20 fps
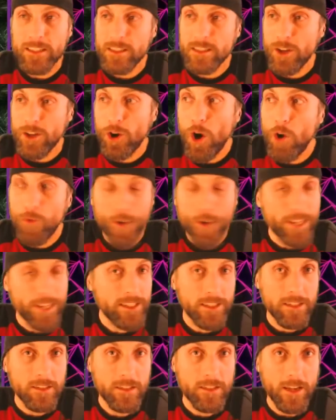they're all
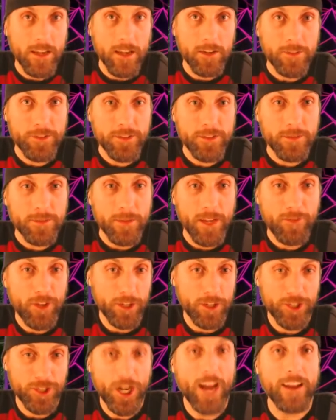racing snails if
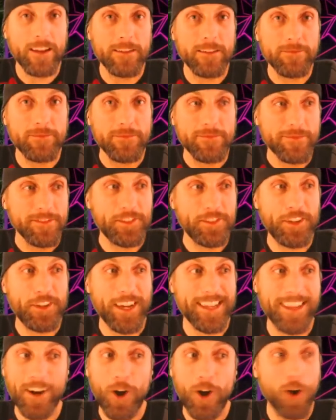they're giant.
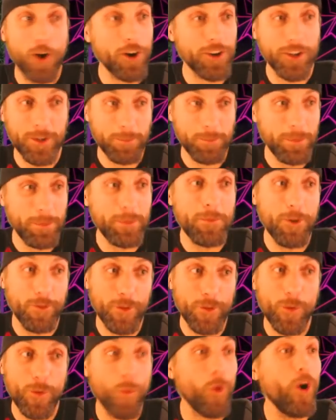Like they're all going to be
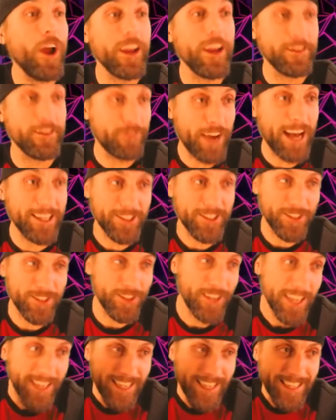moving way
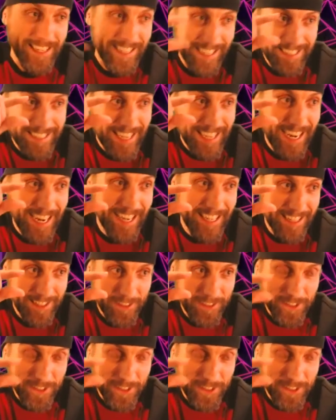faster than a tiny little